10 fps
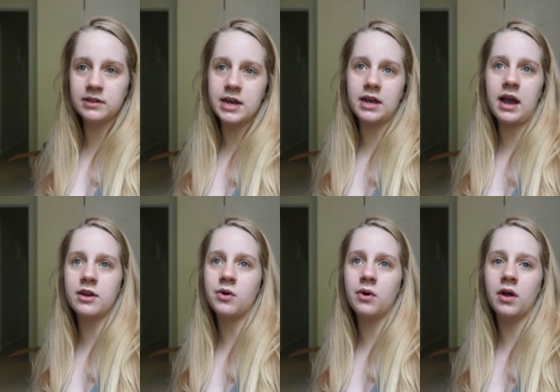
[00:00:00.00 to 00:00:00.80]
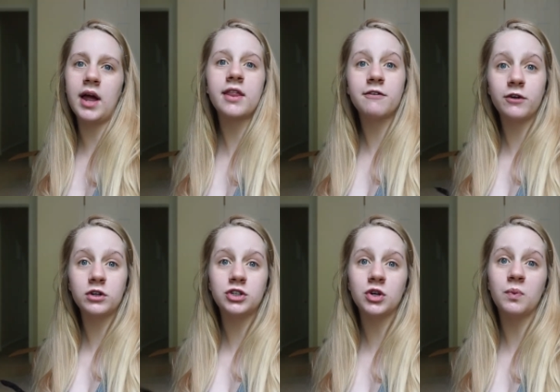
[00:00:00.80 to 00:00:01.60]
Like, I know a lot of the
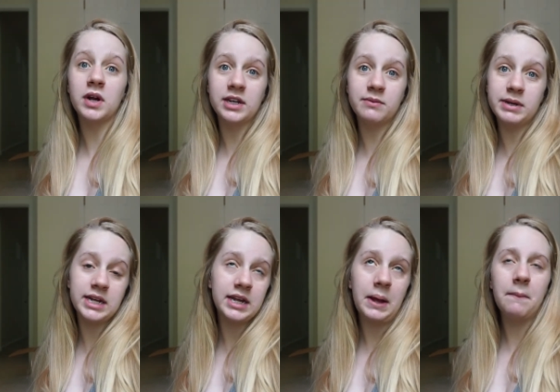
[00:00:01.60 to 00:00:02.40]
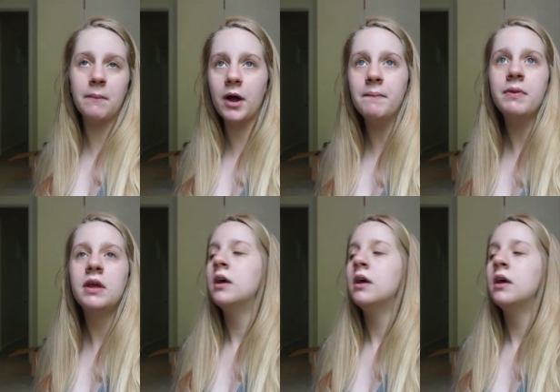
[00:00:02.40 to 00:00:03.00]
furniture we're going to be getting, but